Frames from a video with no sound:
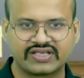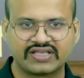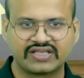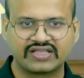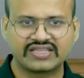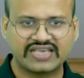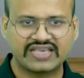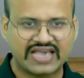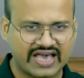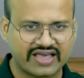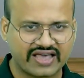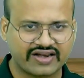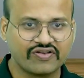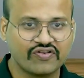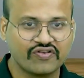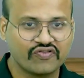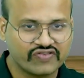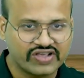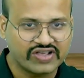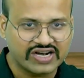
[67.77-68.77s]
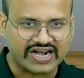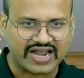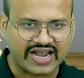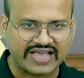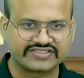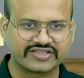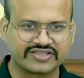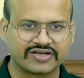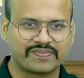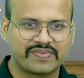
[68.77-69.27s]
The air will
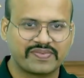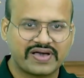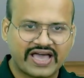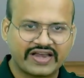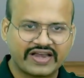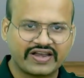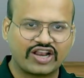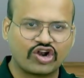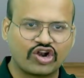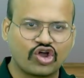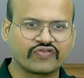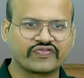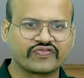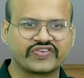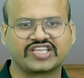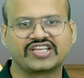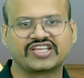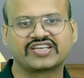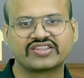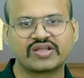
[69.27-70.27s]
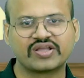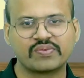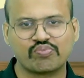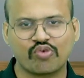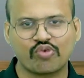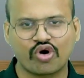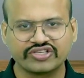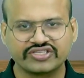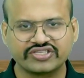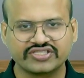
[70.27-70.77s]
rise up, and along with it the
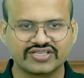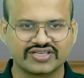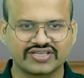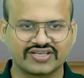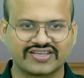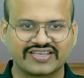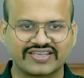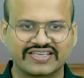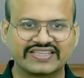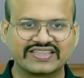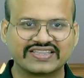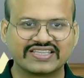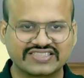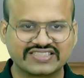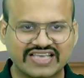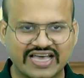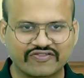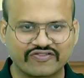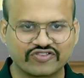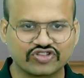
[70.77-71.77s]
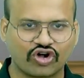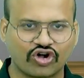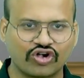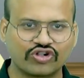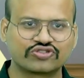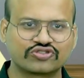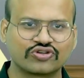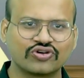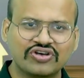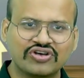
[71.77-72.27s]
moisture in this air will
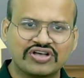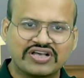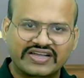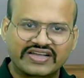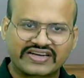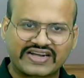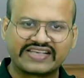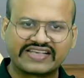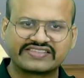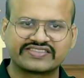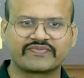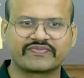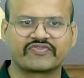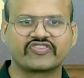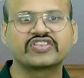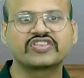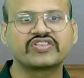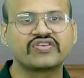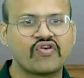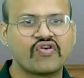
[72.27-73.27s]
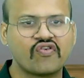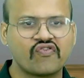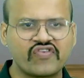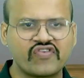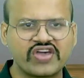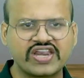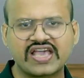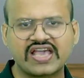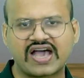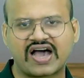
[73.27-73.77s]
also rise up with
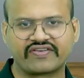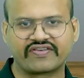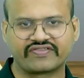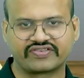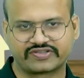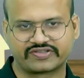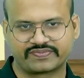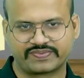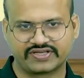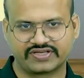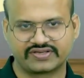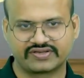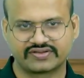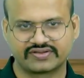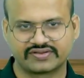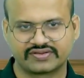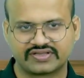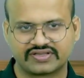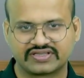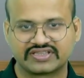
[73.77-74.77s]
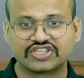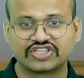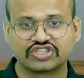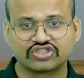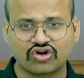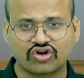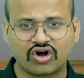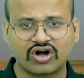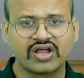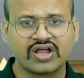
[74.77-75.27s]
very high speed. This is
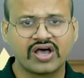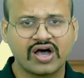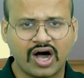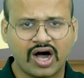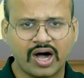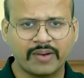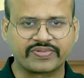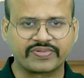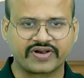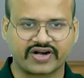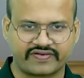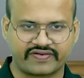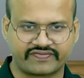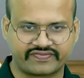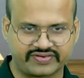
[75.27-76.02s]
called updraft.